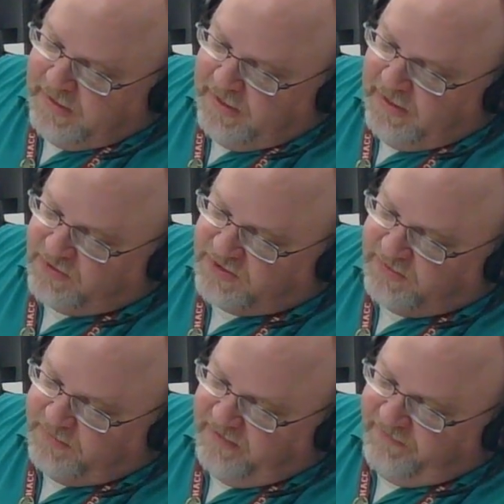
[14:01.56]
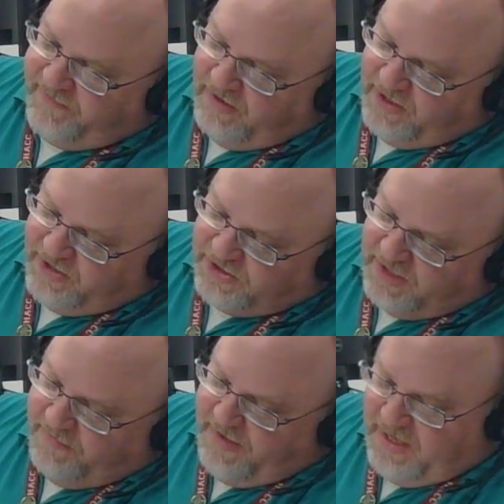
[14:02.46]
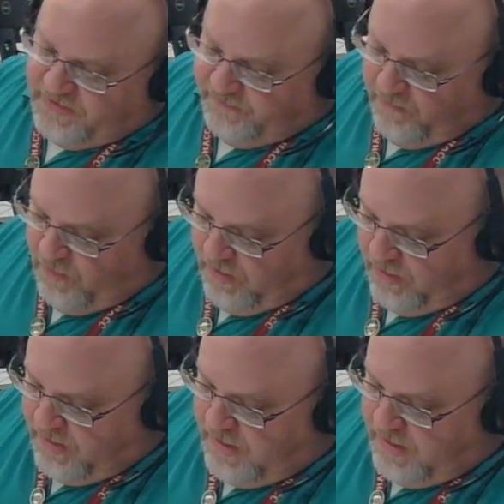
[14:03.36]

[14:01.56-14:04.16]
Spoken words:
here are some configuration commands for